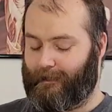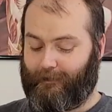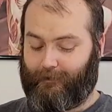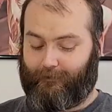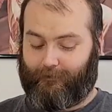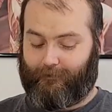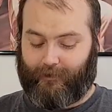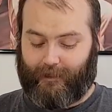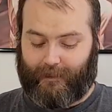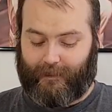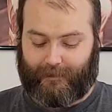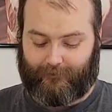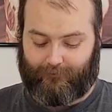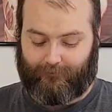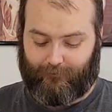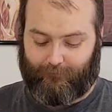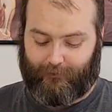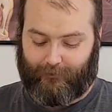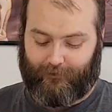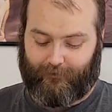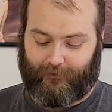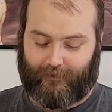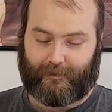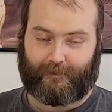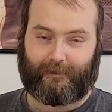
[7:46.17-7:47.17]
uh,
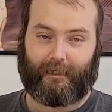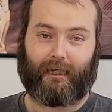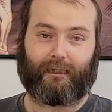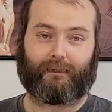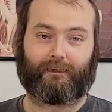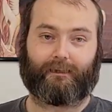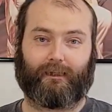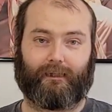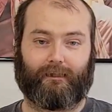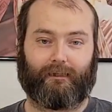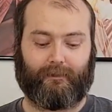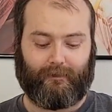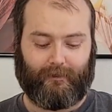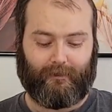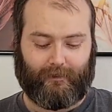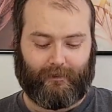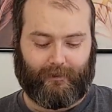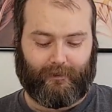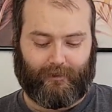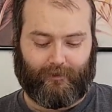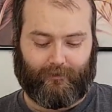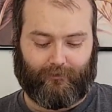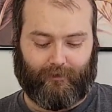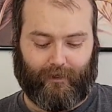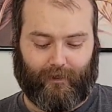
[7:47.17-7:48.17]
this would be the
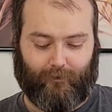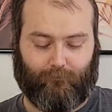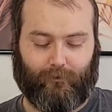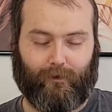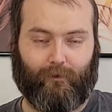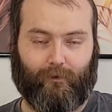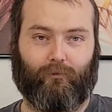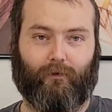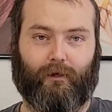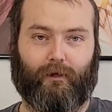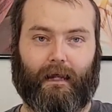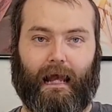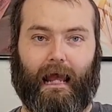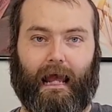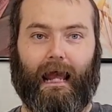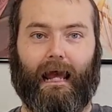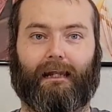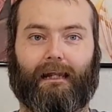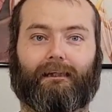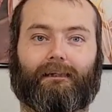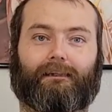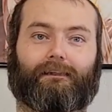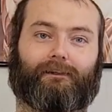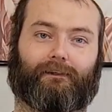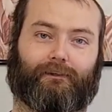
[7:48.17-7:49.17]
section that we
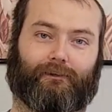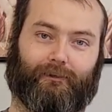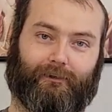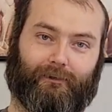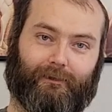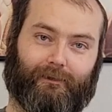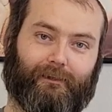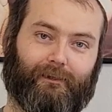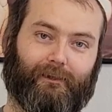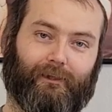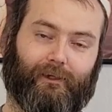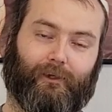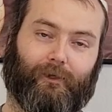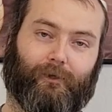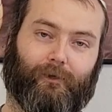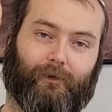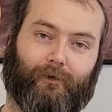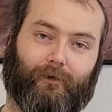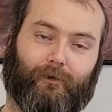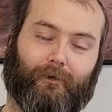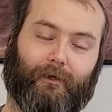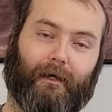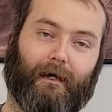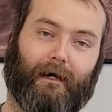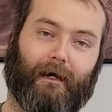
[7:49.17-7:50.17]
would answer
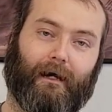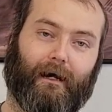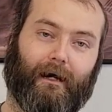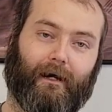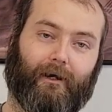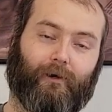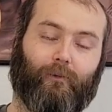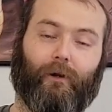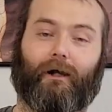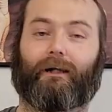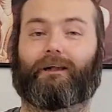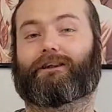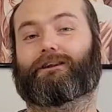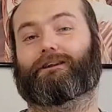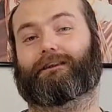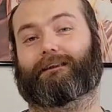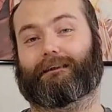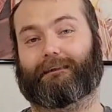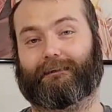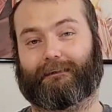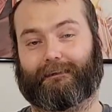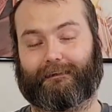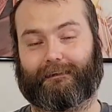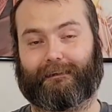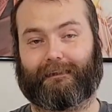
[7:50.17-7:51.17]
your uh,
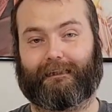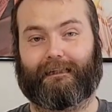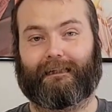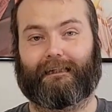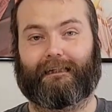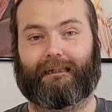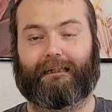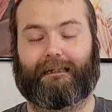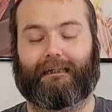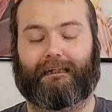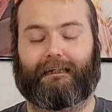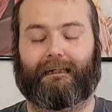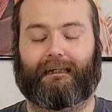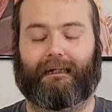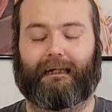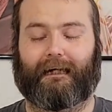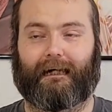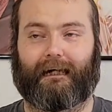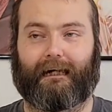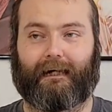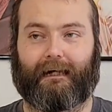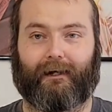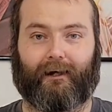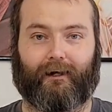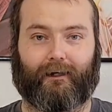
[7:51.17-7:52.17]
questions
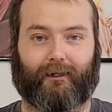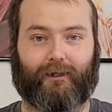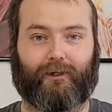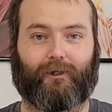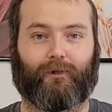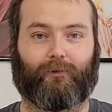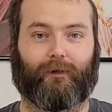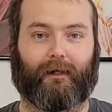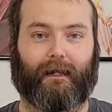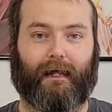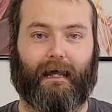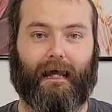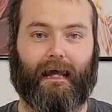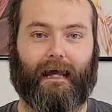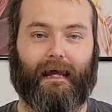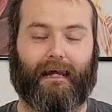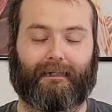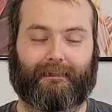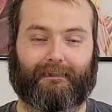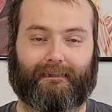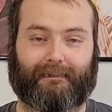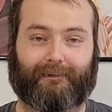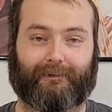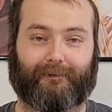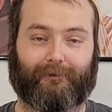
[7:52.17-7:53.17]
uh, in our
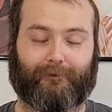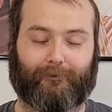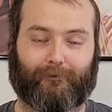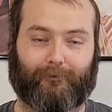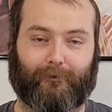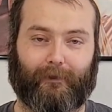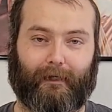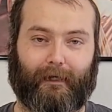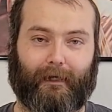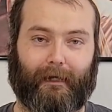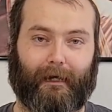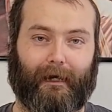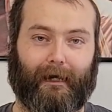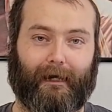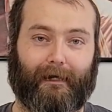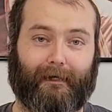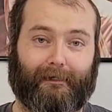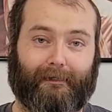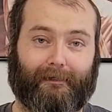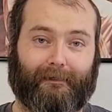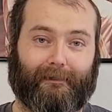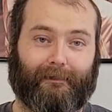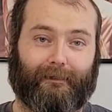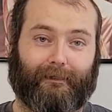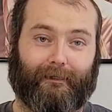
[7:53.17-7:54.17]
Q and A. So
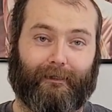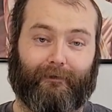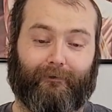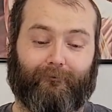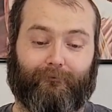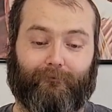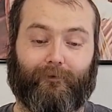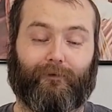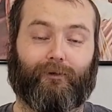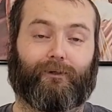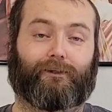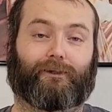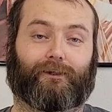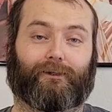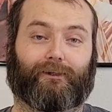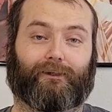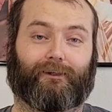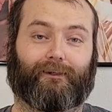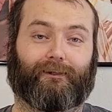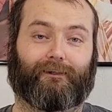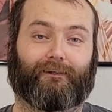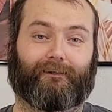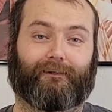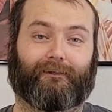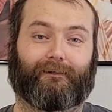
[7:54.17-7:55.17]
uh, in the
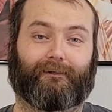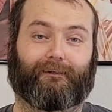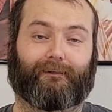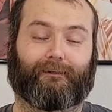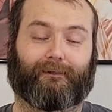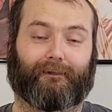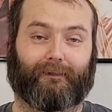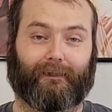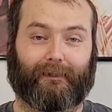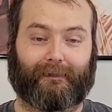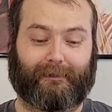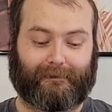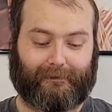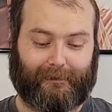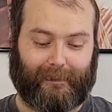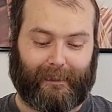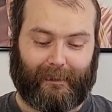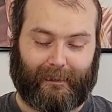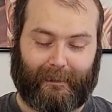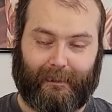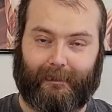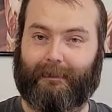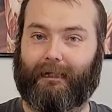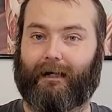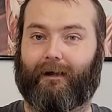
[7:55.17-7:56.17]
future,
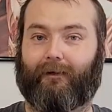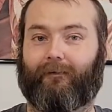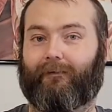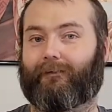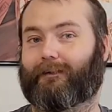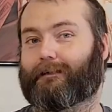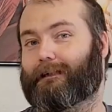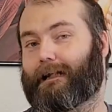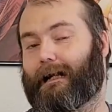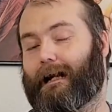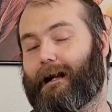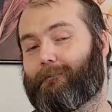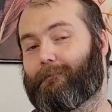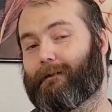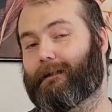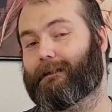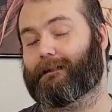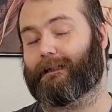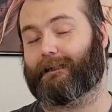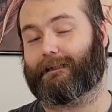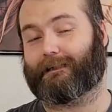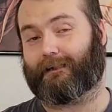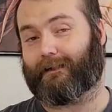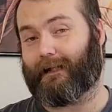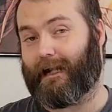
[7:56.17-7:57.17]
let's uh, get down to those
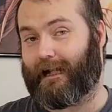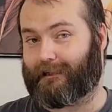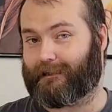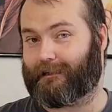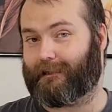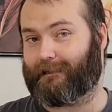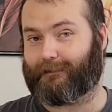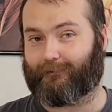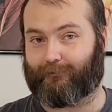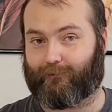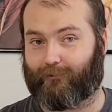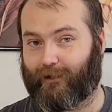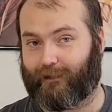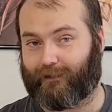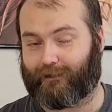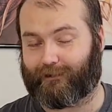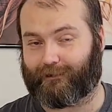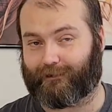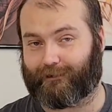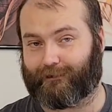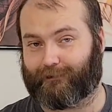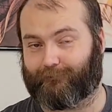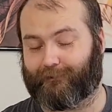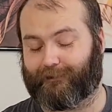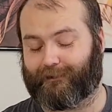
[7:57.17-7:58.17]
comments. Let's start asking
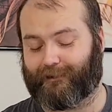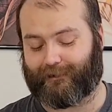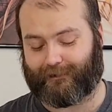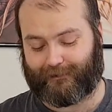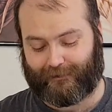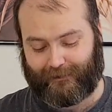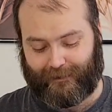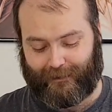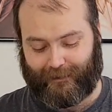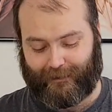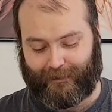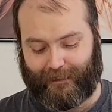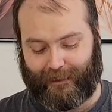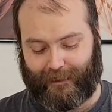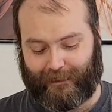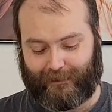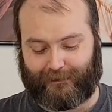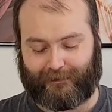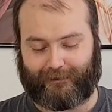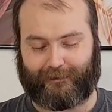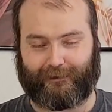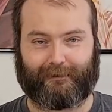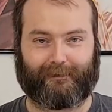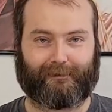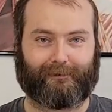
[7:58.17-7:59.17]
some questions because
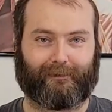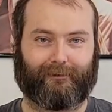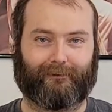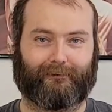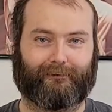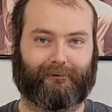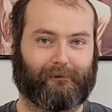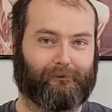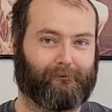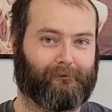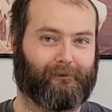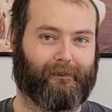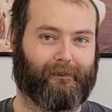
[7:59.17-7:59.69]
then I can actually